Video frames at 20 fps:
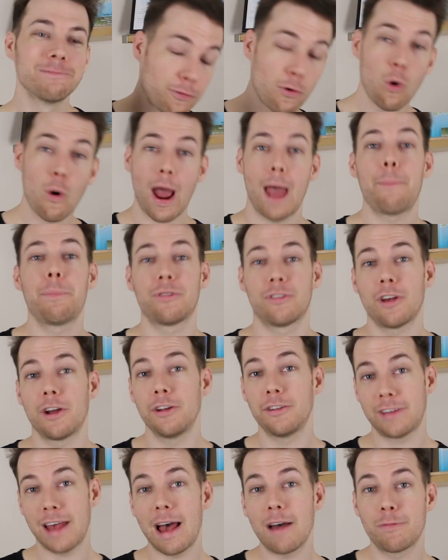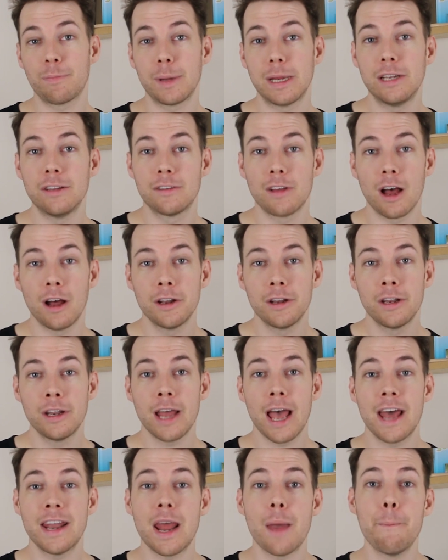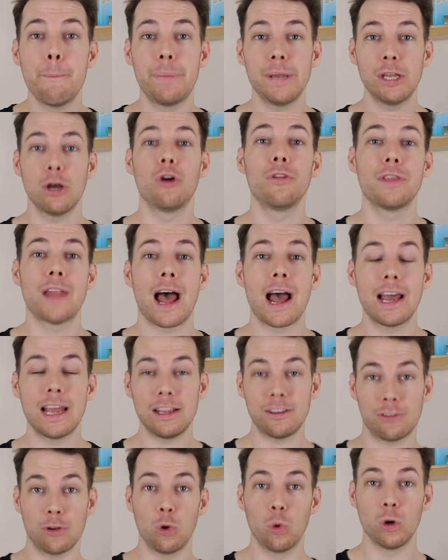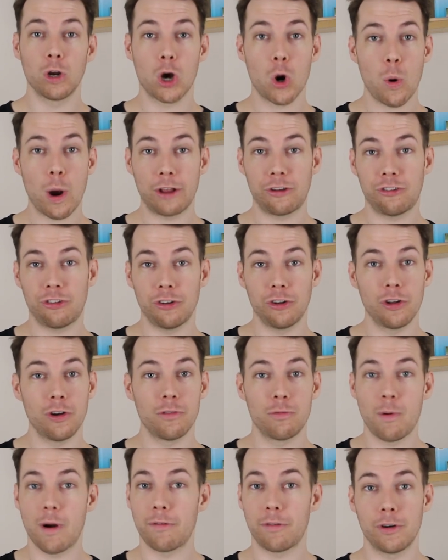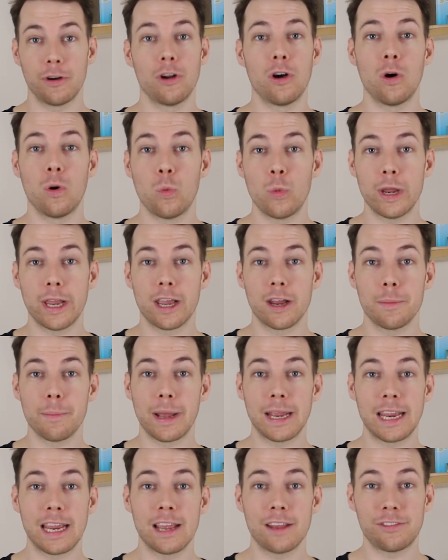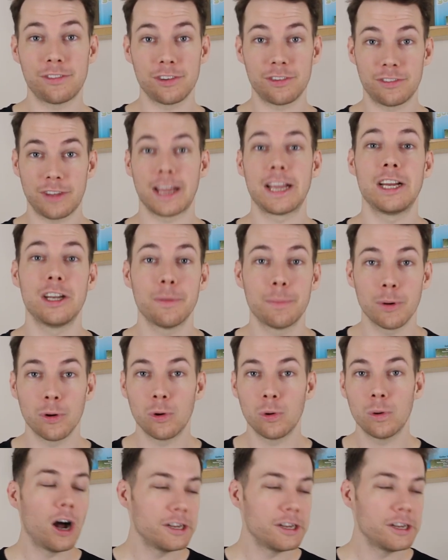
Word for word: 4 episodes have been done, and then beyond that, it's all a question of whether or not we can make it sustainable.